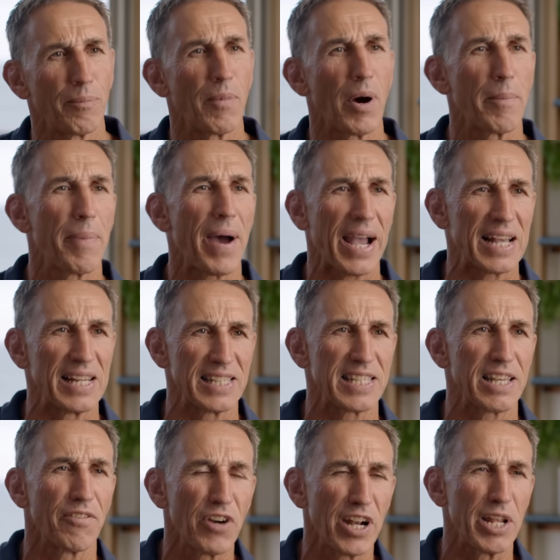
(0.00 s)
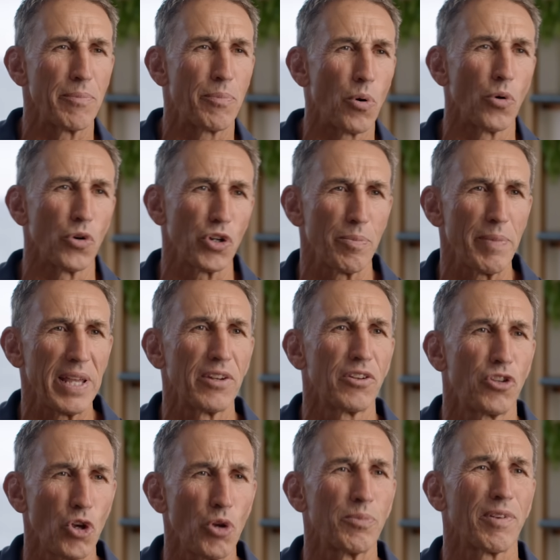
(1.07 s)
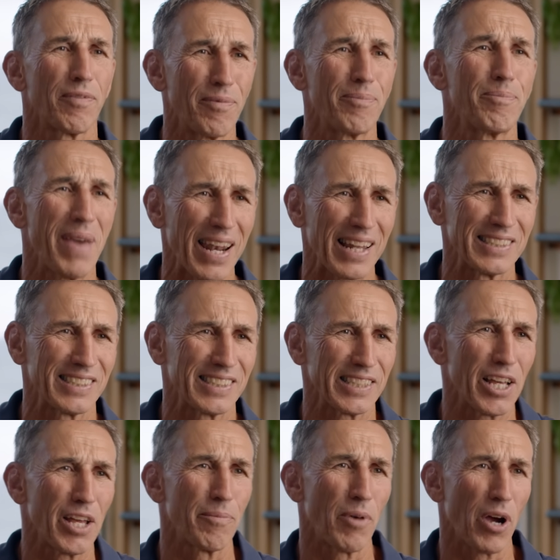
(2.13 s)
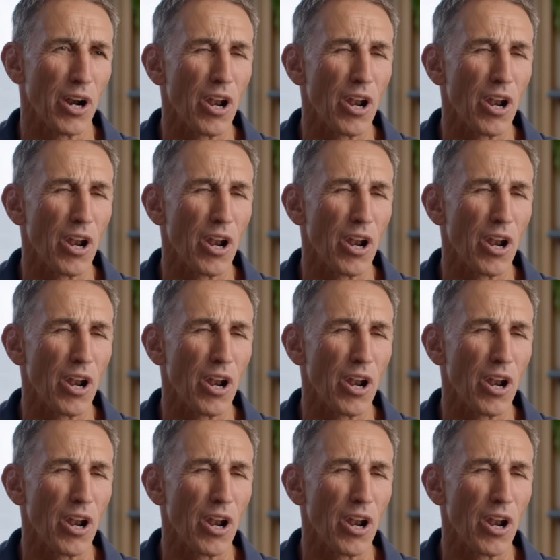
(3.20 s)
My buckets are really important to me in terms of balance in my